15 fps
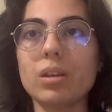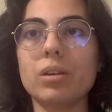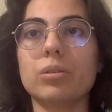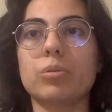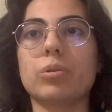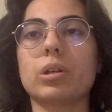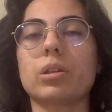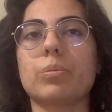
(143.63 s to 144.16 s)

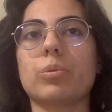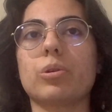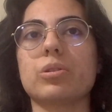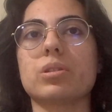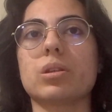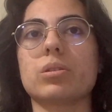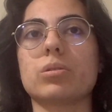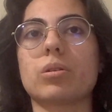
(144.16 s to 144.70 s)
during the
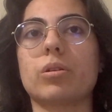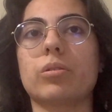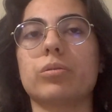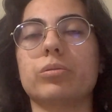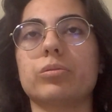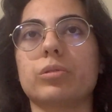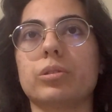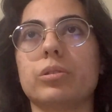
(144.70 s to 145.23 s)
process
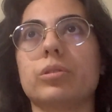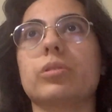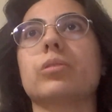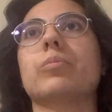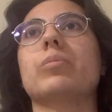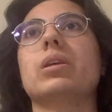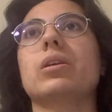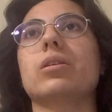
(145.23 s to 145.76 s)
of
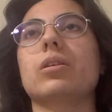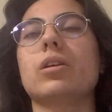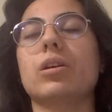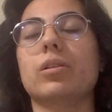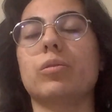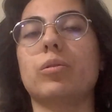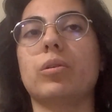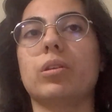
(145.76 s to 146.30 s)
me
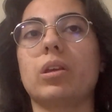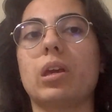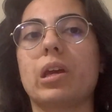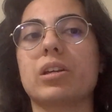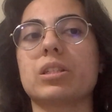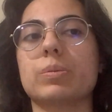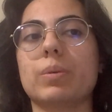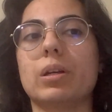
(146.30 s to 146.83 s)
doing the
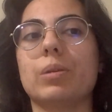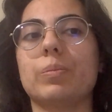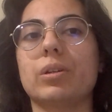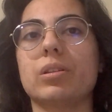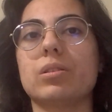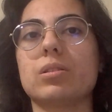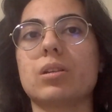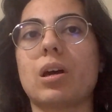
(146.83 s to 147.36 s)

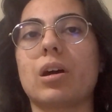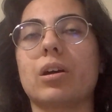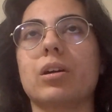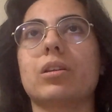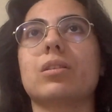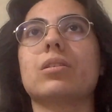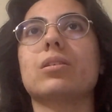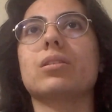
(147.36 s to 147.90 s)
experiments, I
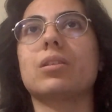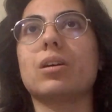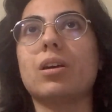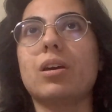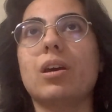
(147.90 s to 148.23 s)
did